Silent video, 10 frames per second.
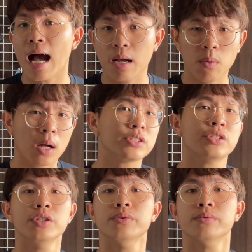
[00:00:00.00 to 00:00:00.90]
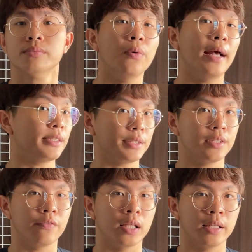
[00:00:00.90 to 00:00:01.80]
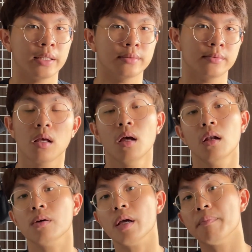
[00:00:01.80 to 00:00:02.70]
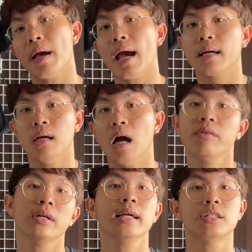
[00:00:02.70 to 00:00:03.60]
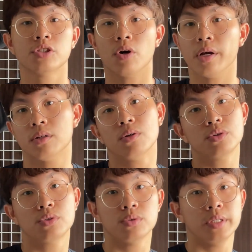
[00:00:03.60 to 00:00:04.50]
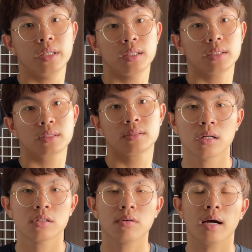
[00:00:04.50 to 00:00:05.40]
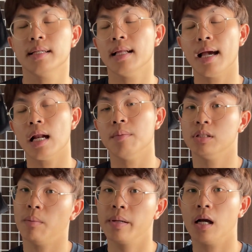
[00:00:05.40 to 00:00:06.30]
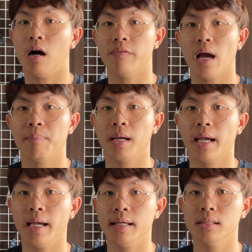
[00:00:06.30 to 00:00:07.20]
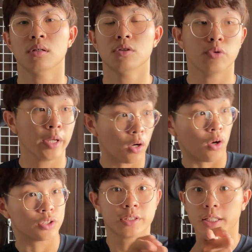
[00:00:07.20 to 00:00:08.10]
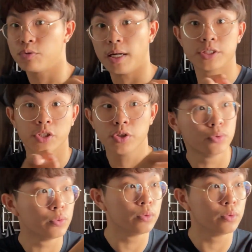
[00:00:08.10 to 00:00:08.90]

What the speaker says: once knew as a civilian. Looking back, I really enjoyed those 2 years. Though I didn't end up jumping off airplanes, doing hostage rescue,